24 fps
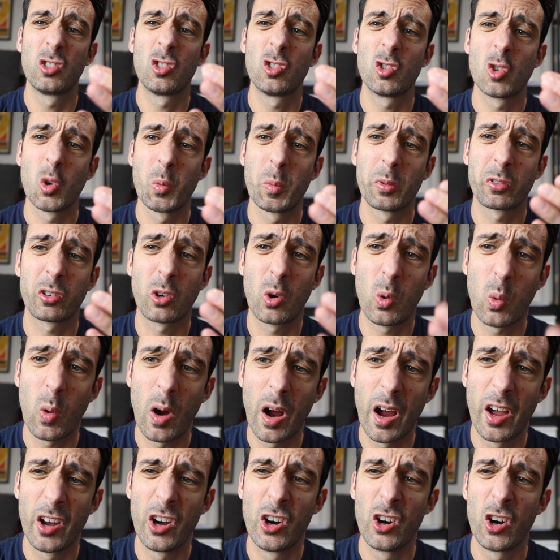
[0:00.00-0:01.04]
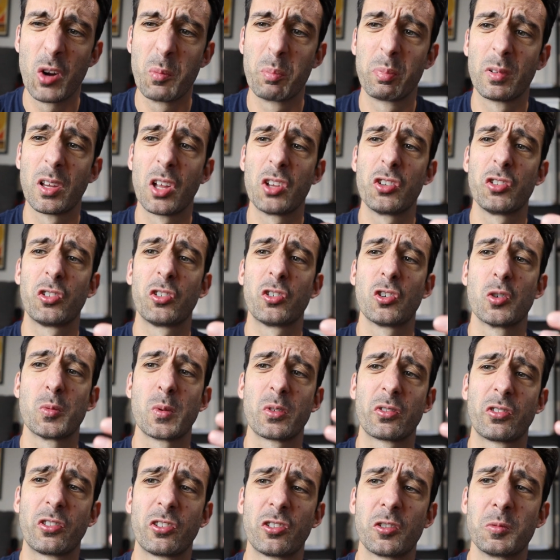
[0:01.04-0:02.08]
is so much quieter and it blends so
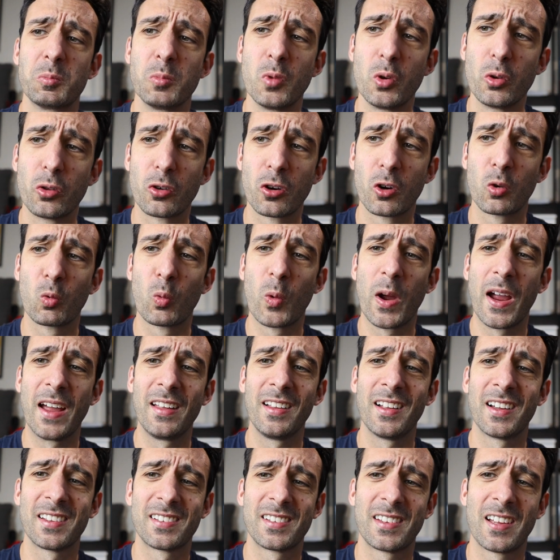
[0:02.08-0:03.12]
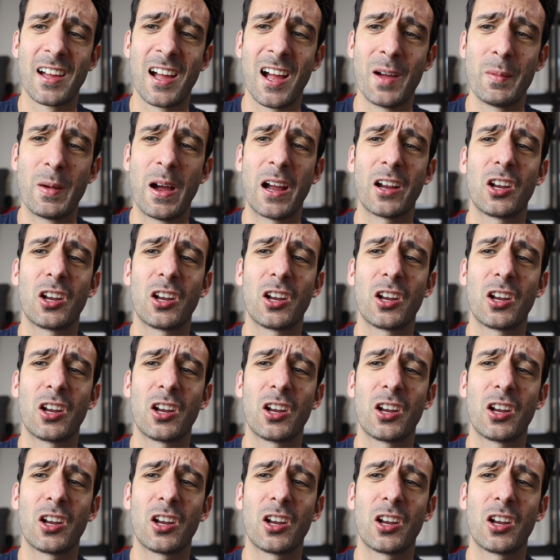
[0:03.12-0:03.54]
much smoother in way less time.